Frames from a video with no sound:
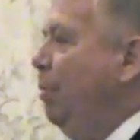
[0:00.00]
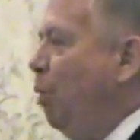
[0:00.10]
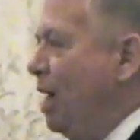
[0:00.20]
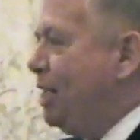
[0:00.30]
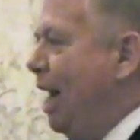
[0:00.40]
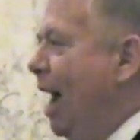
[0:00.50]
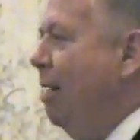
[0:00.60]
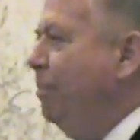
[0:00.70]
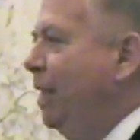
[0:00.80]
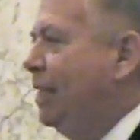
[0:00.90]
one
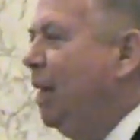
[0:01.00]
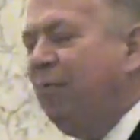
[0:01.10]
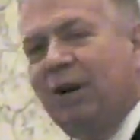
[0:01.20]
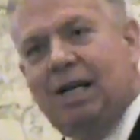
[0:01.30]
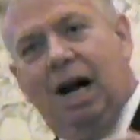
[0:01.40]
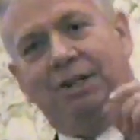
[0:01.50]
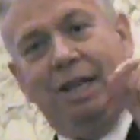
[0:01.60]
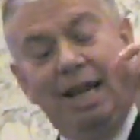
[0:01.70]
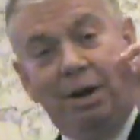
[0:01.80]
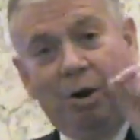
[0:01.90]
time, the
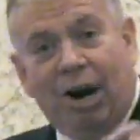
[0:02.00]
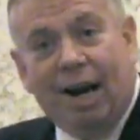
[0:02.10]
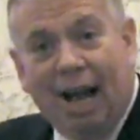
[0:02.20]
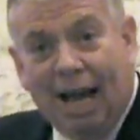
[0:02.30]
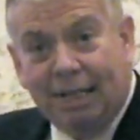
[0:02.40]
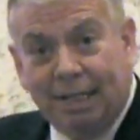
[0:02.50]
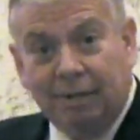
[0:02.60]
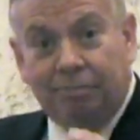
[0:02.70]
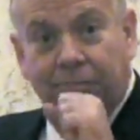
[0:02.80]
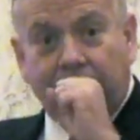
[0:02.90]
difficulty in
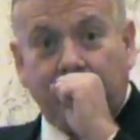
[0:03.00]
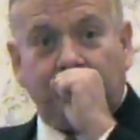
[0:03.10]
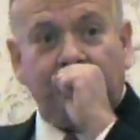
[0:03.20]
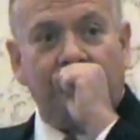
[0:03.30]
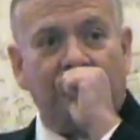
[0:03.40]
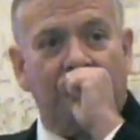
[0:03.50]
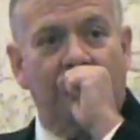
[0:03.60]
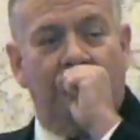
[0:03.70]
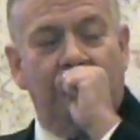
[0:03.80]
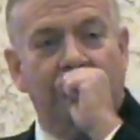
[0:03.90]
organizing
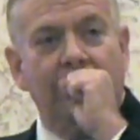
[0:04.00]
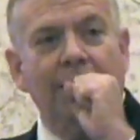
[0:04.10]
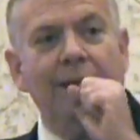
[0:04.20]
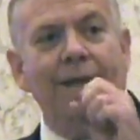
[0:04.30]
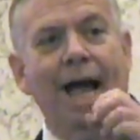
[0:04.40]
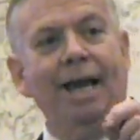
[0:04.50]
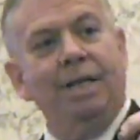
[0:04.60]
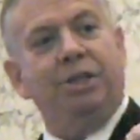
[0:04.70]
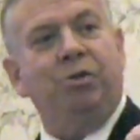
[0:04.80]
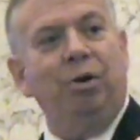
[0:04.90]
that
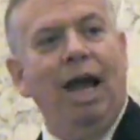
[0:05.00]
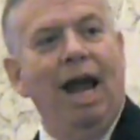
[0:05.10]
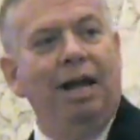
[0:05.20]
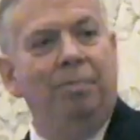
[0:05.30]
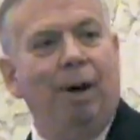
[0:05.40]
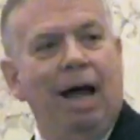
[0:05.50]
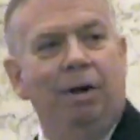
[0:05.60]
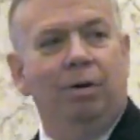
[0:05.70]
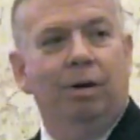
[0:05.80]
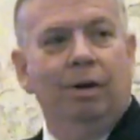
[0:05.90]
is created
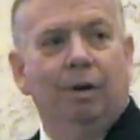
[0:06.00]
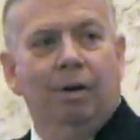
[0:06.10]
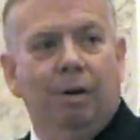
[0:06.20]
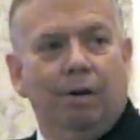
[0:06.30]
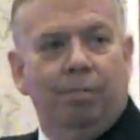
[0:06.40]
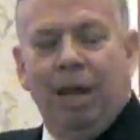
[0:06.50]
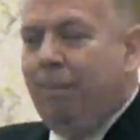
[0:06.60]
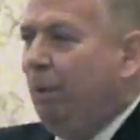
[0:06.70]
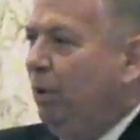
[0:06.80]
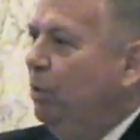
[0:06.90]
by
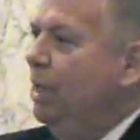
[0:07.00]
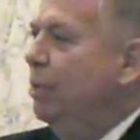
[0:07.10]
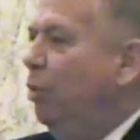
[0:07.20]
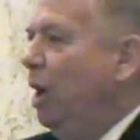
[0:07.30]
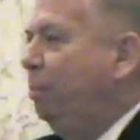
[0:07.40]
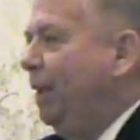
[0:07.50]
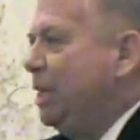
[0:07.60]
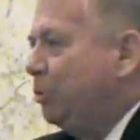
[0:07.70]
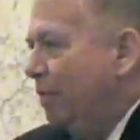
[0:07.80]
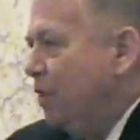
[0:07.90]
people who in the
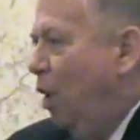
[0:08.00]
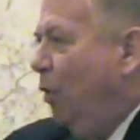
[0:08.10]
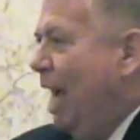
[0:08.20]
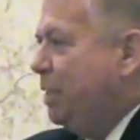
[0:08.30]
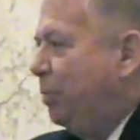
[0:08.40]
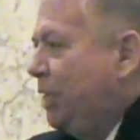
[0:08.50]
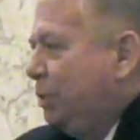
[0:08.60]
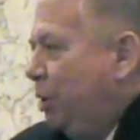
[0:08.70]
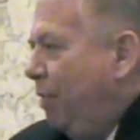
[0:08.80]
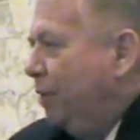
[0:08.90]
workplace who have no rights
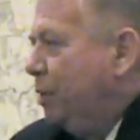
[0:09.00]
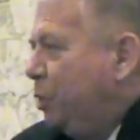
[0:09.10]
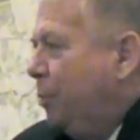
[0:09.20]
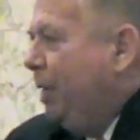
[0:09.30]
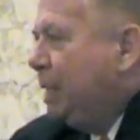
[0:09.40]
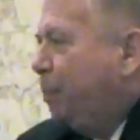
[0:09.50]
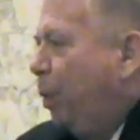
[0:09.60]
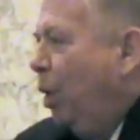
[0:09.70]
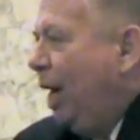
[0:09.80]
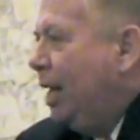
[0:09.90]
whatsoever and who can be
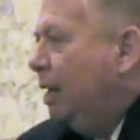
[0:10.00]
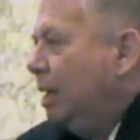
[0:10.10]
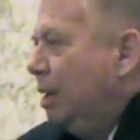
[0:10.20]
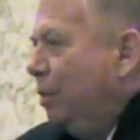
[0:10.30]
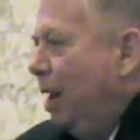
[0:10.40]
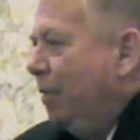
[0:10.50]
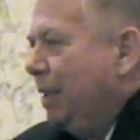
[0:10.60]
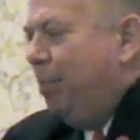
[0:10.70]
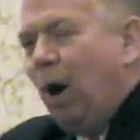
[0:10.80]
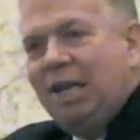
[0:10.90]
deported whenever
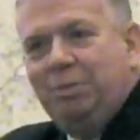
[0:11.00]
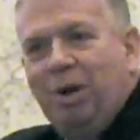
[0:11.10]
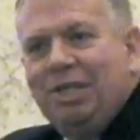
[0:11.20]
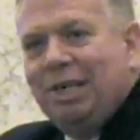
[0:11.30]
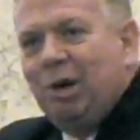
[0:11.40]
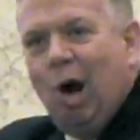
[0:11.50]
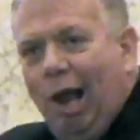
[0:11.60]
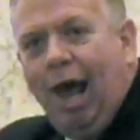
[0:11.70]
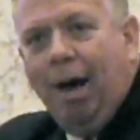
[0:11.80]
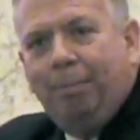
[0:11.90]
the boss wants to
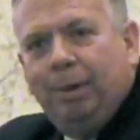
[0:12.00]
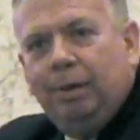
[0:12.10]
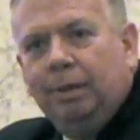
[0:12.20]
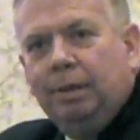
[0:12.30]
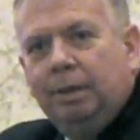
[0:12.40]
call up.